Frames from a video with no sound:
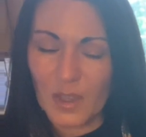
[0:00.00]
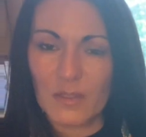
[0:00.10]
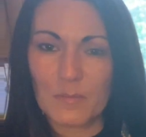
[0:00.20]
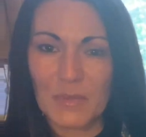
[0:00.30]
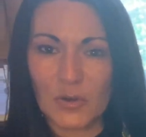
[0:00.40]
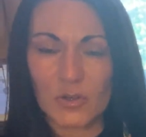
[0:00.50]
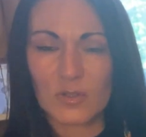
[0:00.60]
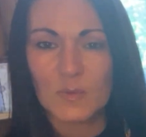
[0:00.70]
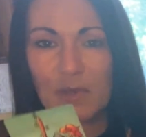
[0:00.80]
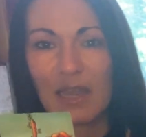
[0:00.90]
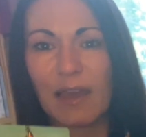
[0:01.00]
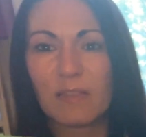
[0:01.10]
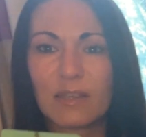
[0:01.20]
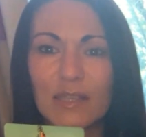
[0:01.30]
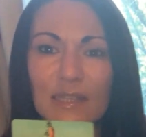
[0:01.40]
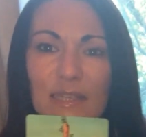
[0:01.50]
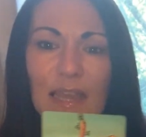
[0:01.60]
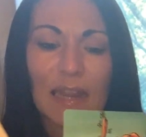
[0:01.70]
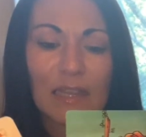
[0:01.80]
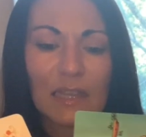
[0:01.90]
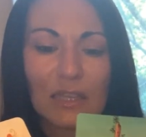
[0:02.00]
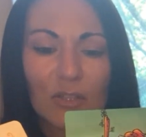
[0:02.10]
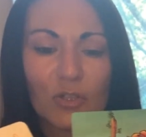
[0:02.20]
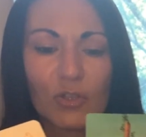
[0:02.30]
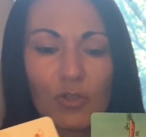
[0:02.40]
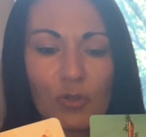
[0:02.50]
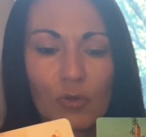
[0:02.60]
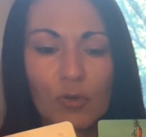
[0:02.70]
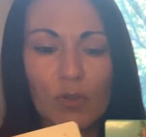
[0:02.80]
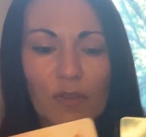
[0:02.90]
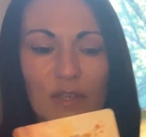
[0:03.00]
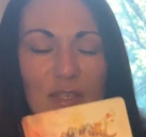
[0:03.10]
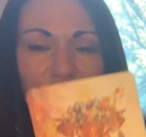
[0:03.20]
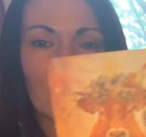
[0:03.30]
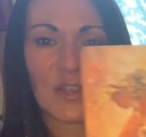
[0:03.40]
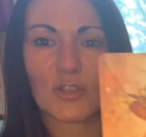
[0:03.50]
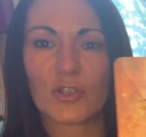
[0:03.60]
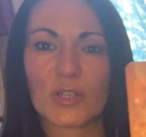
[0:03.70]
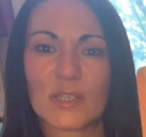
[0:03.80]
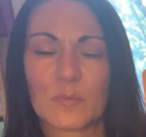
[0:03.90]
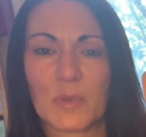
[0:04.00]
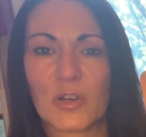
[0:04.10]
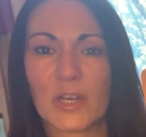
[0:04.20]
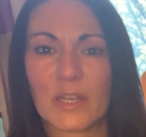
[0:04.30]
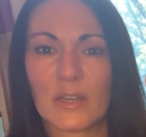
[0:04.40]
the miracles being endless, is getting into this adventurous spirit,